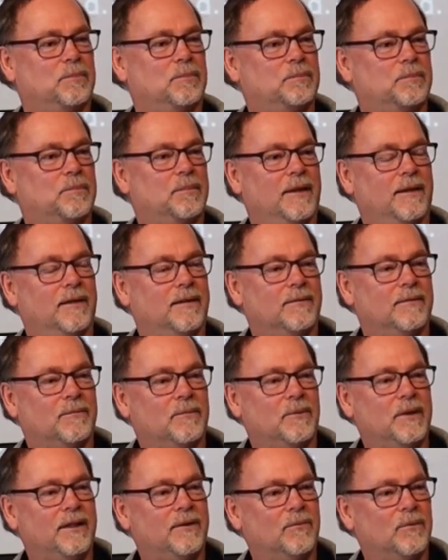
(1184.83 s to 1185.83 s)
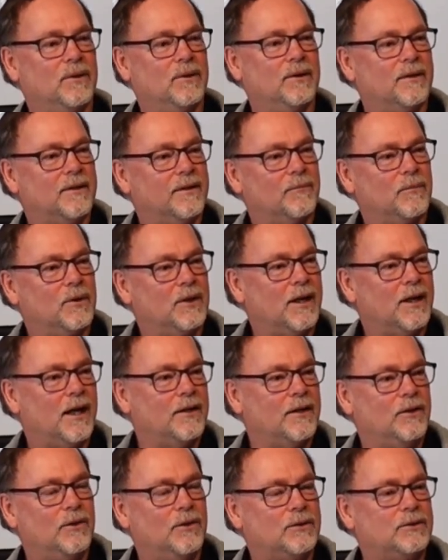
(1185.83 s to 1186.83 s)
eh, we, we're, we're not
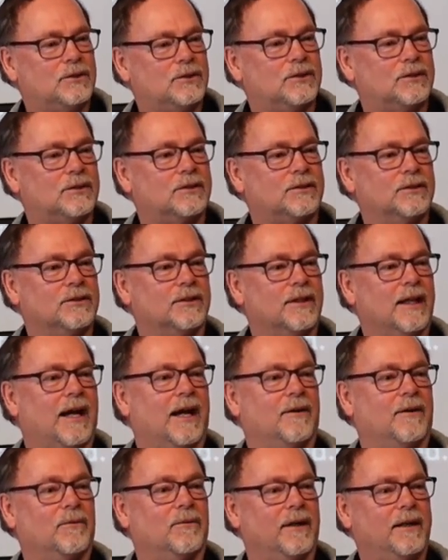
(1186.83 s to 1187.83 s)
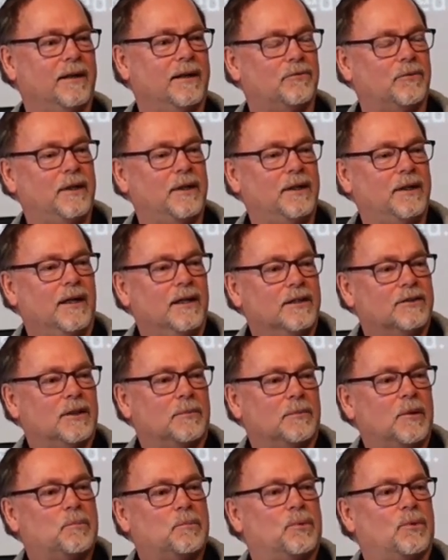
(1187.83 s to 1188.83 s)
used to that, right? If we,
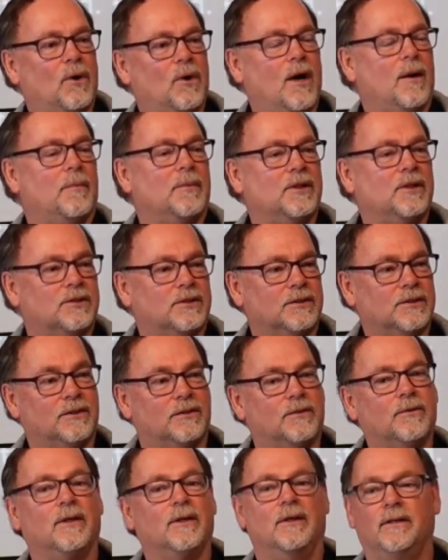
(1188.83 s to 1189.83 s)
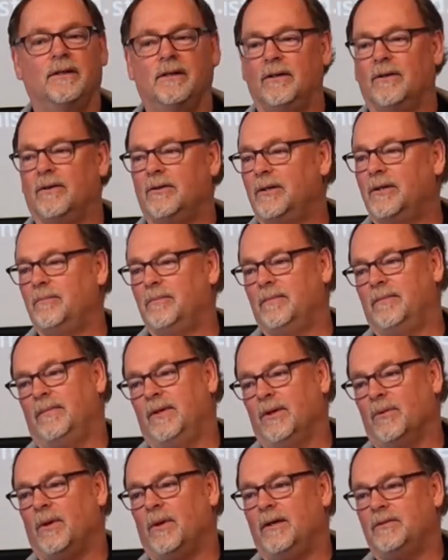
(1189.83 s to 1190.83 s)
someone promises, you know, you,
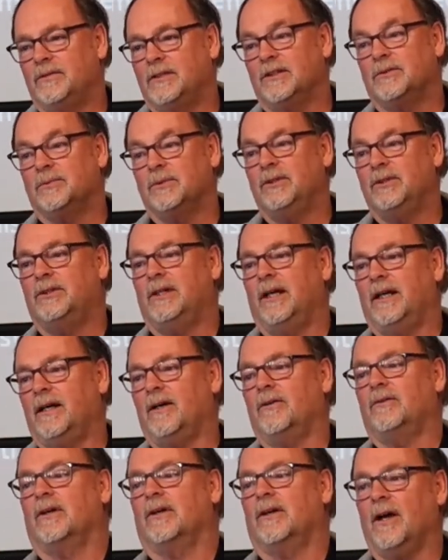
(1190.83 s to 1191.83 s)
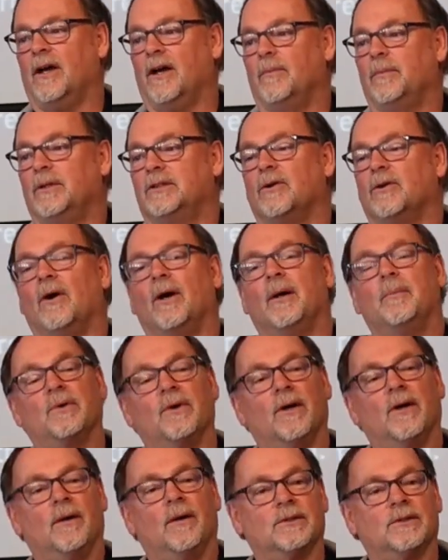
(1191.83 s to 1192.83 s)
your wife says, will you take out the garbage? Oh, I
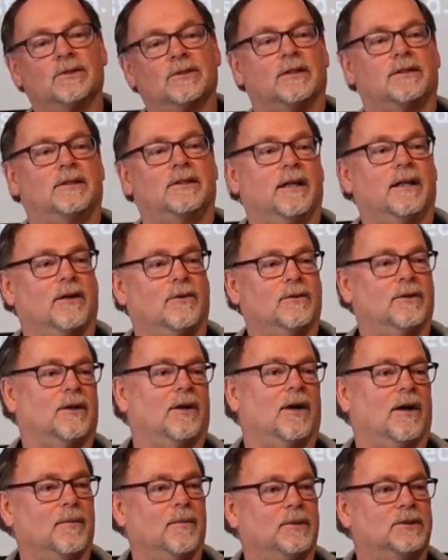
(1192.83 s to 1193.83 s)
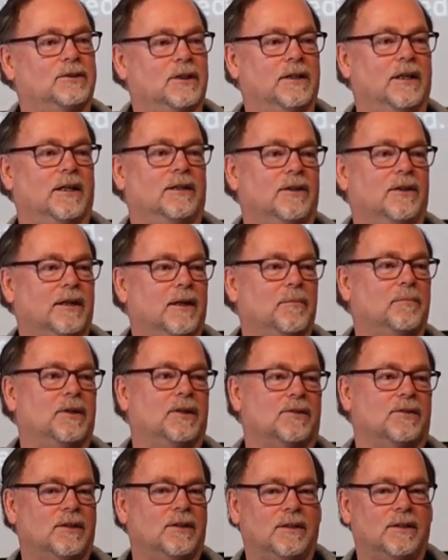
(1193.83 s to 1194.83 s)
promise I'll take out the garbage. And then you get
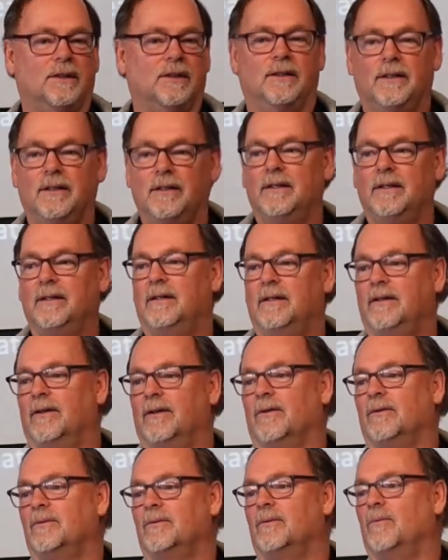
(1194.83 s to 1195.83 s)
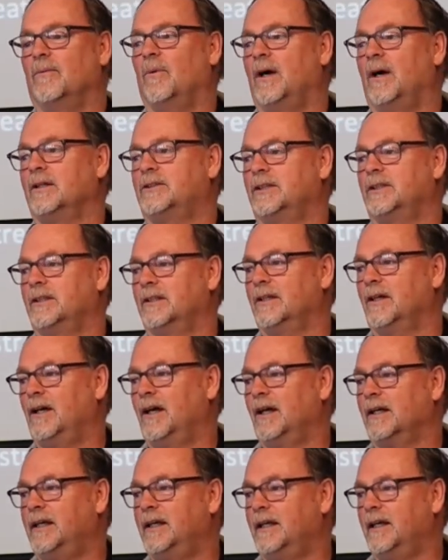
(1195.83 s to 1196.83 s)
busy, you know, watching the
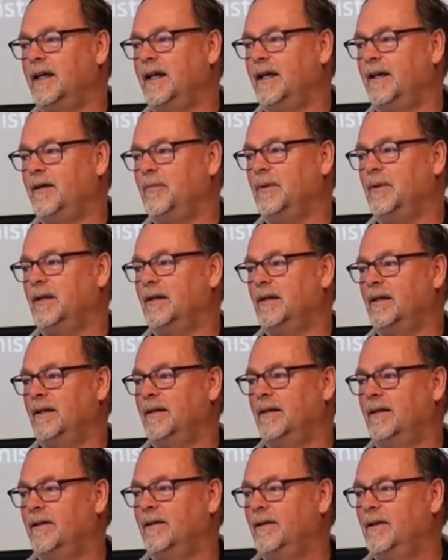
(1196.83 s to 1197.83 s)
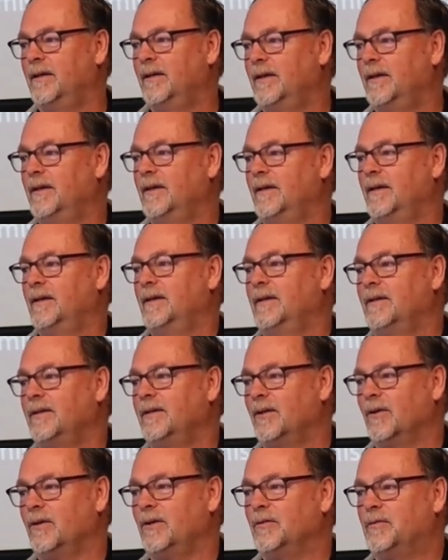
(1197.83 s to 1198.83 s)
hockey game and you
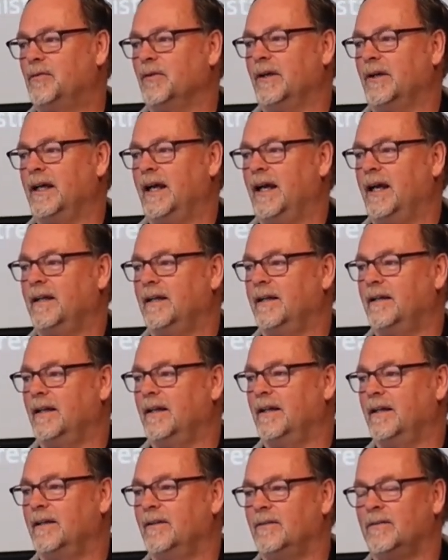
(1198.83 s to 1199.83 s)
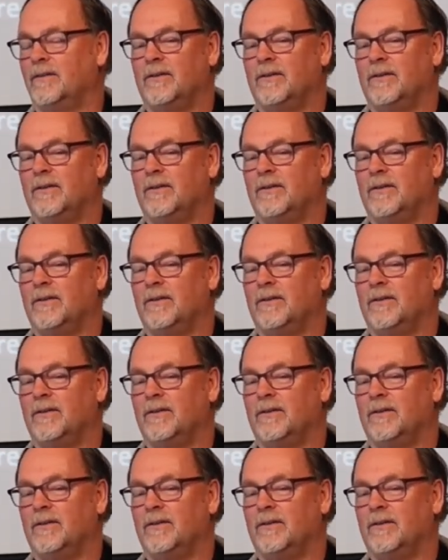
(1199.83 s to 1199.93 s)
know, you forget, and then, you